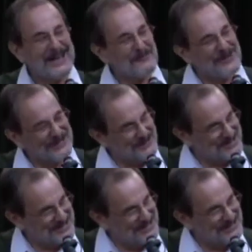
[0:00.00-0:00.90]
And what
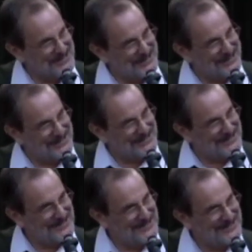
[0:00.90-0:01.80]
Lucille did,
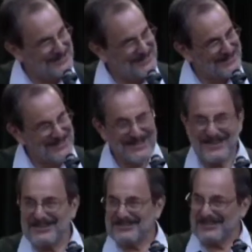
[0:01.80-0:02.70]

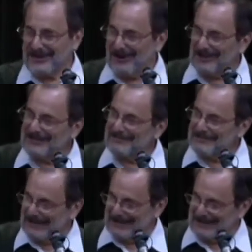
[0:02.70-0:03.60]
she called
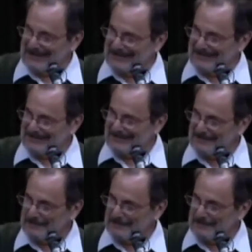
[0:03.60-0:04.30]
up maintenance.